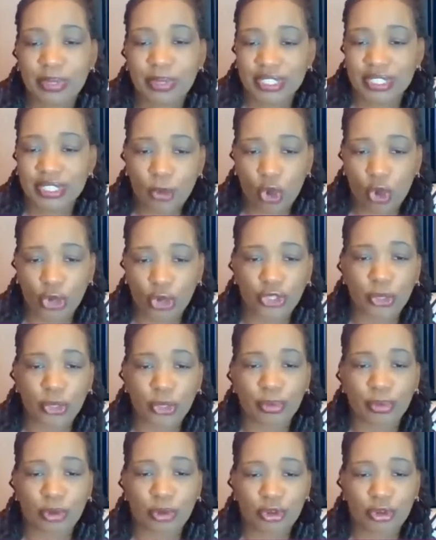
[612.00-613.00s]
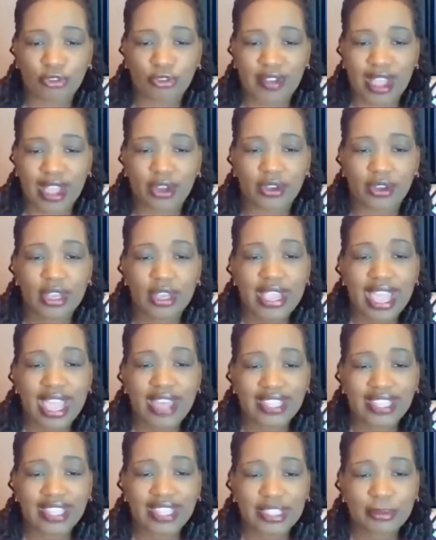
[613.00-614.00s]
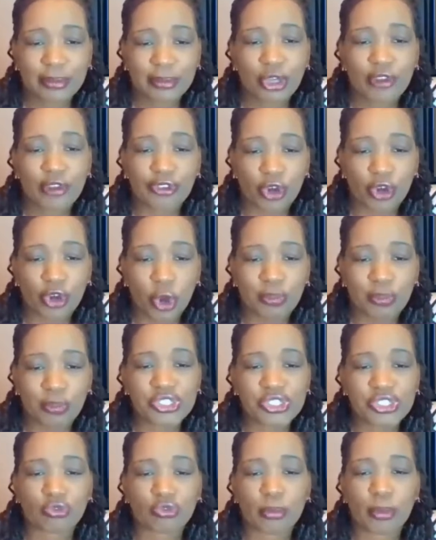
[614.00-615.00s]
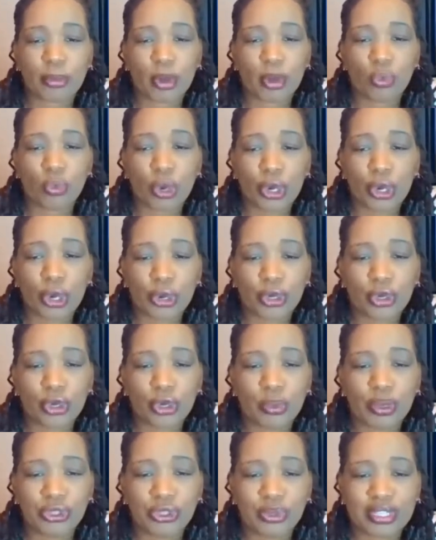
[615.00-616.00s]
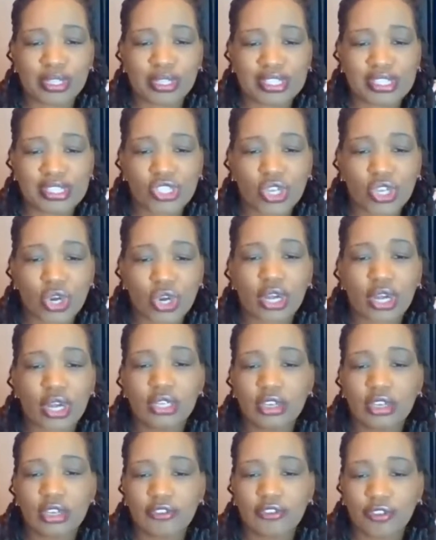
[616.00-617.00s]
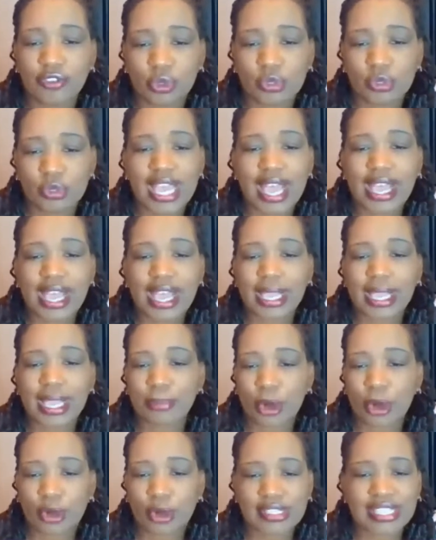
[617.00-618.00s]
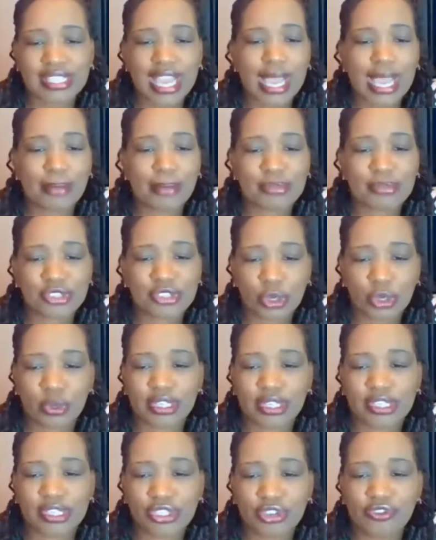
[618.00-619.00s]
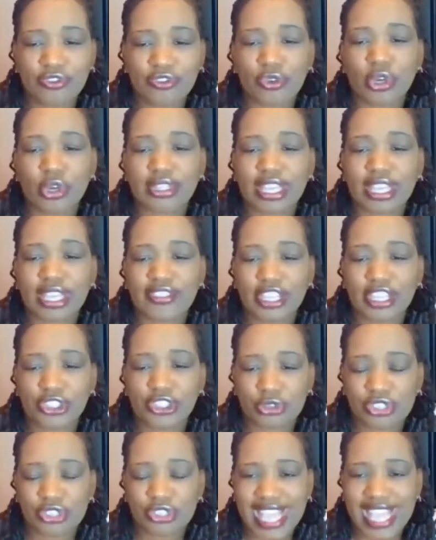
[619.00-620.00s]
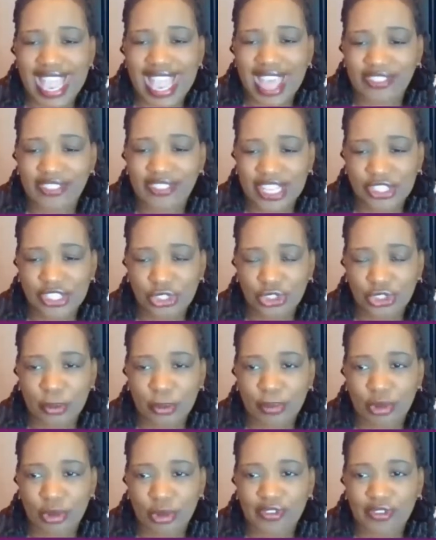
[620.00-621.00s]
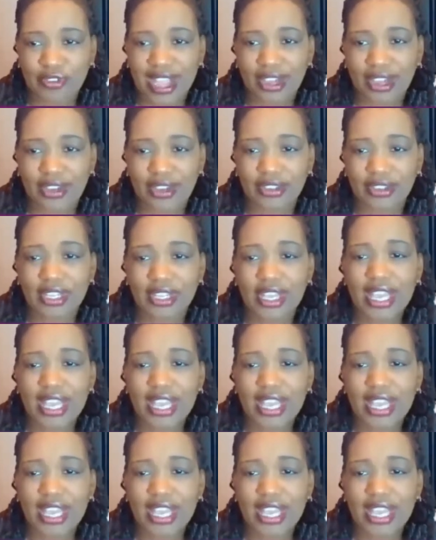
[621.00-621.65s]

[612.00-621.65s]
put them on your profile. And let them know if you're open to remote work, when you can start, full-time, part-time, so on and so forth, and then you'll just add that to your profile.